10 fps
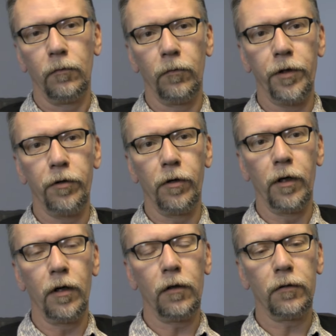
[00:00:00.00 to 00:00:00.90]
when you're an
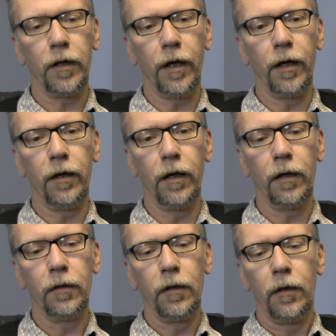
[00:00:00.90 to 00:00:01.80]
adult, and
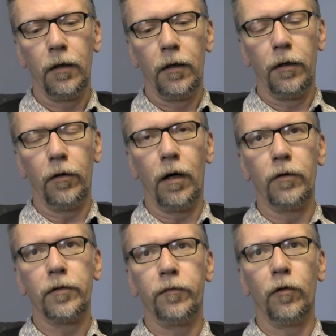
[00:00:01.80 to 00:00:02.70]
uh, you know, I
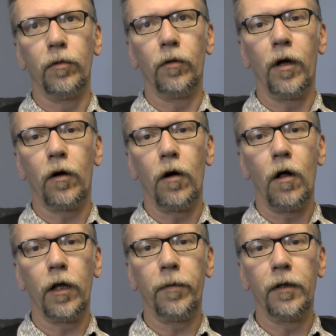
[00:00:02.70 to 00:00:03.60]
was a full-blown
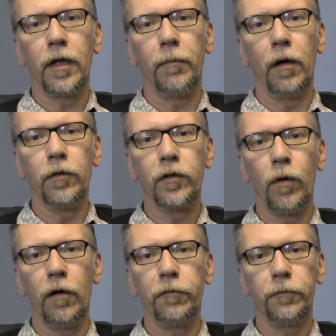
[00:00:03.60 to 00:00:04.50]
alcoholic by the time I was
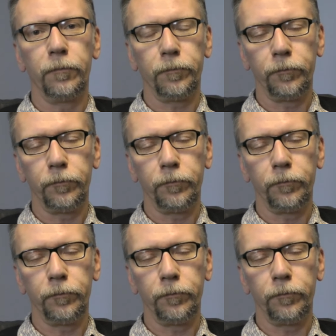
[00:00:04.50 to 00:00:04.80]
12,